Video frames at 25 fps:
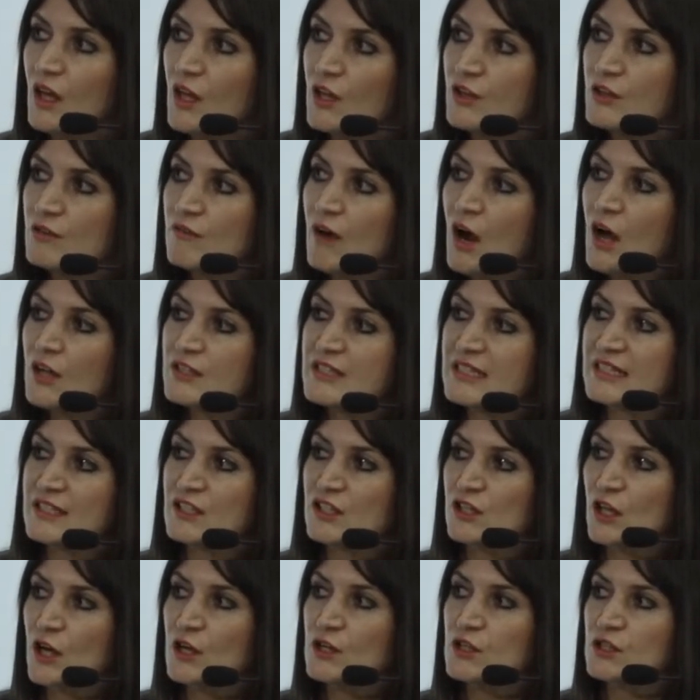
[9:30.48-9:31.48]
There are
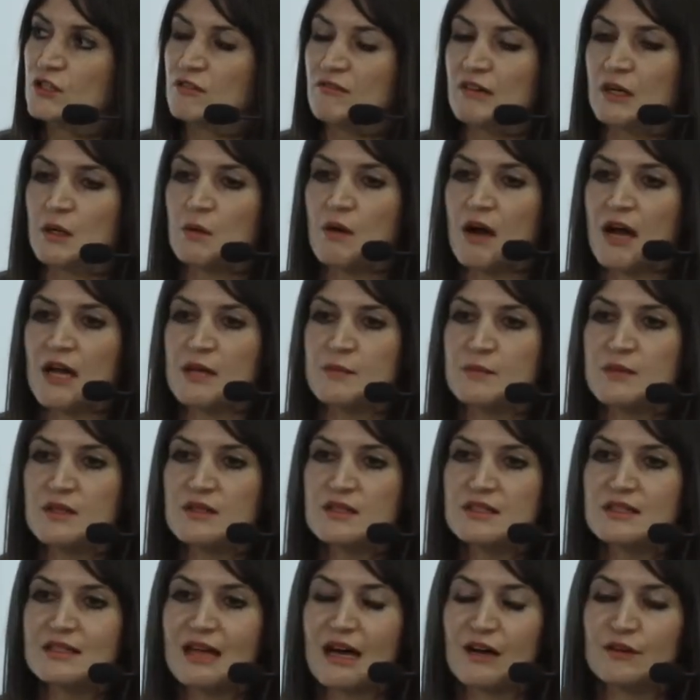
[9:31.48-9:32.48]
disclosure
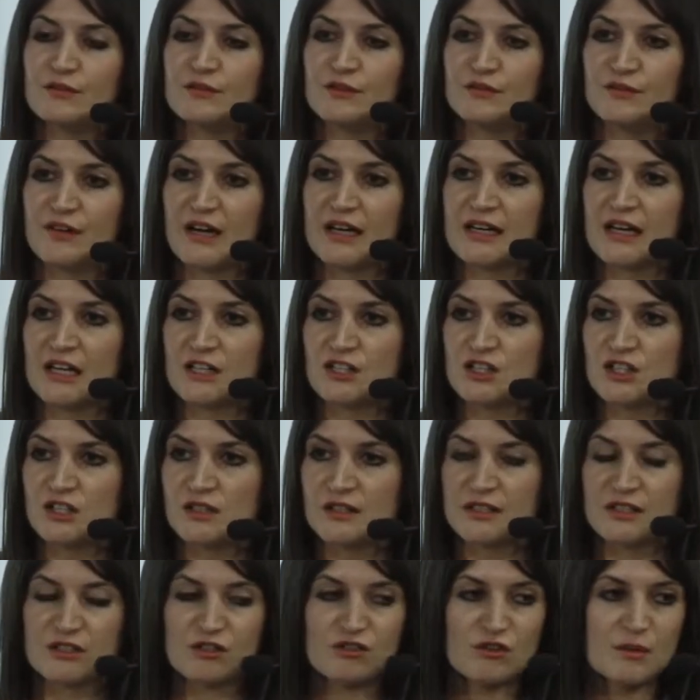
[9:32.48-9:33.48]
requirements now for
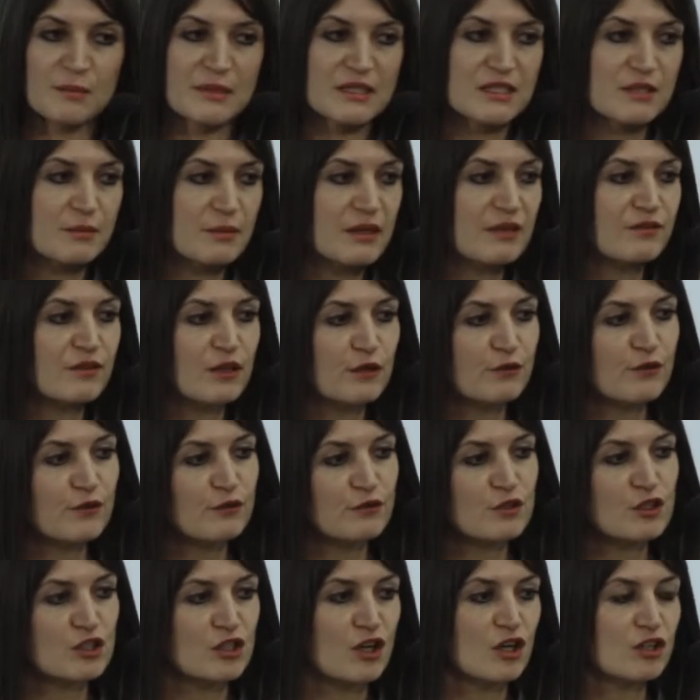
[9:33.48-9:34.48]
financial instruments, so even if
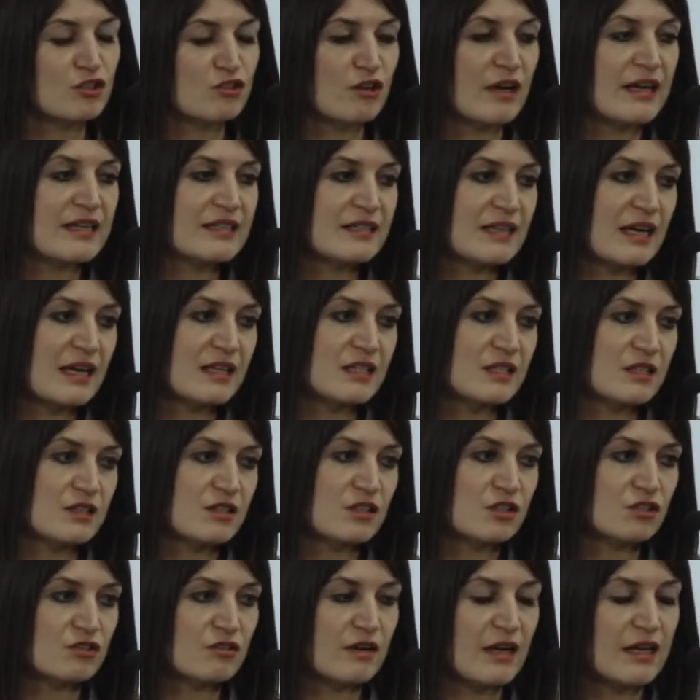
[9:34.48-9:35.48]
you've just got trade
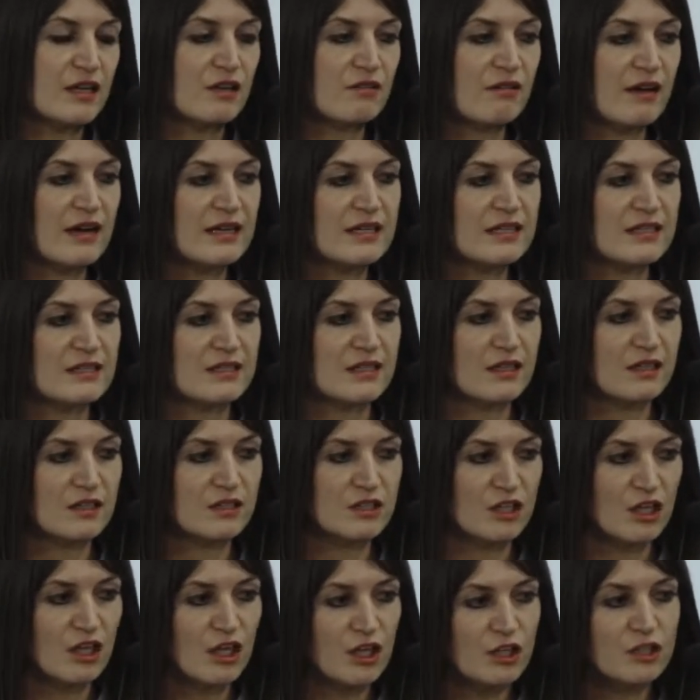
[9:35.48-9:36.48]
debtors and trade
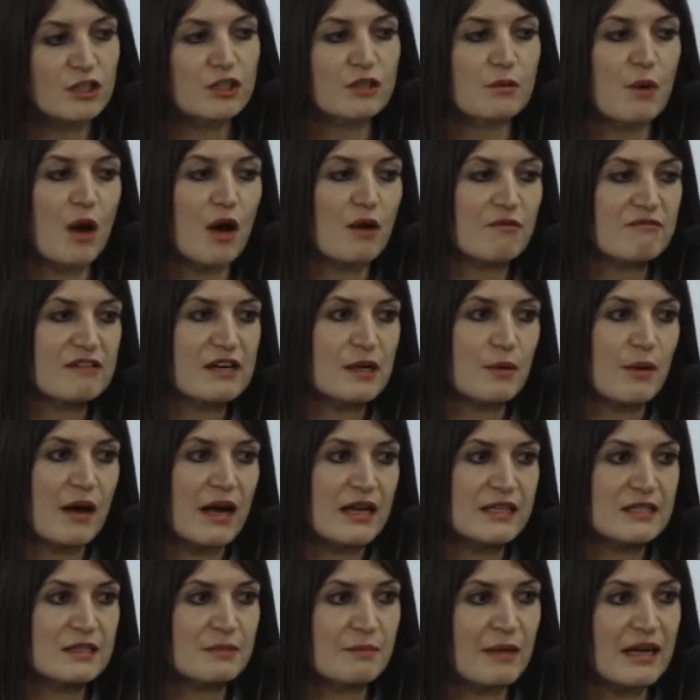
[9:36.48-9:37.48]
creditors, you are
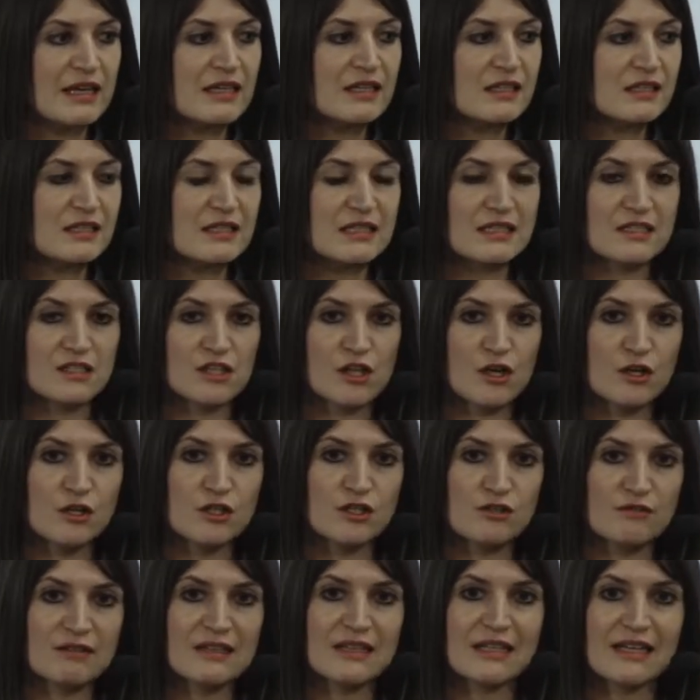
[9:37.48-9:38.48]
required to make a
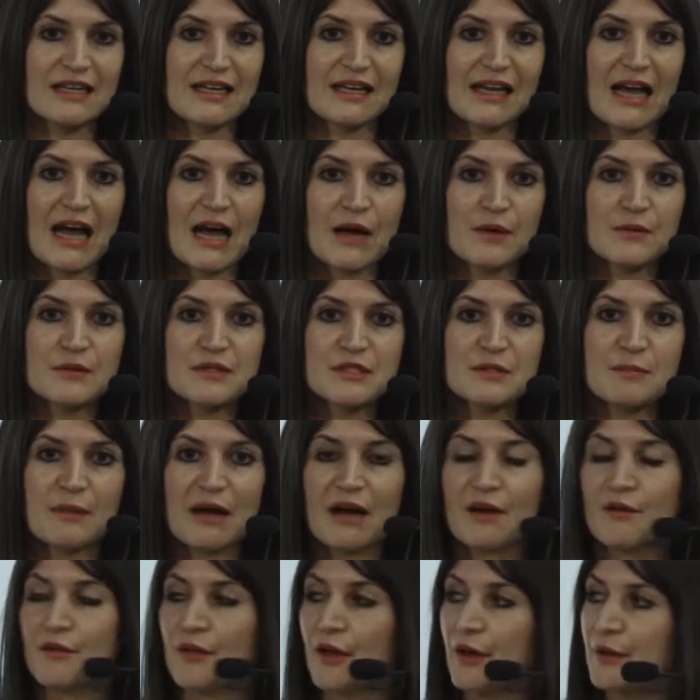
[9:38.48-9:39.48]
disclosure in the accounts
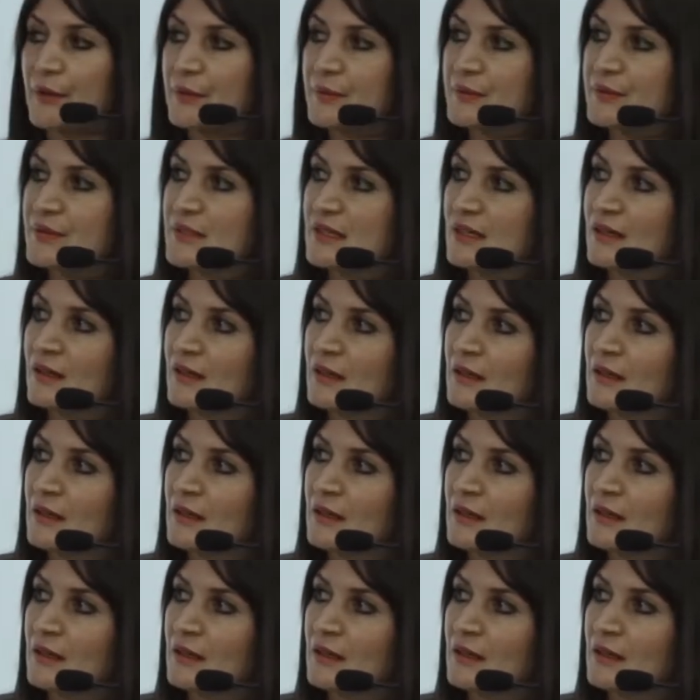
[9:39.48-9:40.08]
about those.